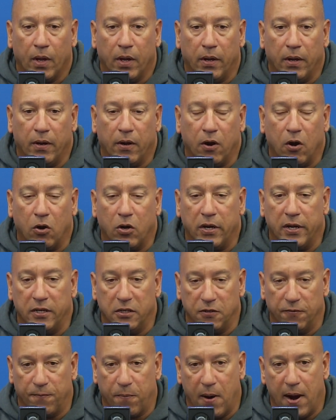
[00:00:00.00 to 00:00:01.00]
Our
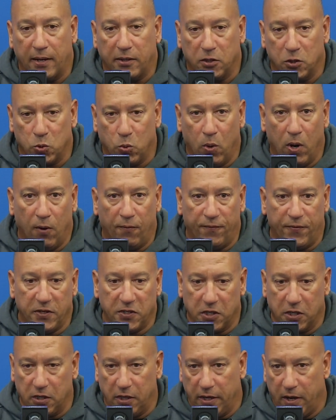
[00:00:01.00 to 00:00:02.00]
kids have practiced well
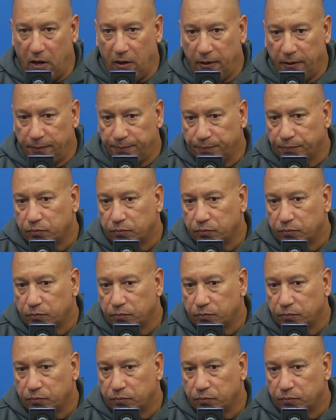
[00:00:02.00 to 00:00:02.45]
physically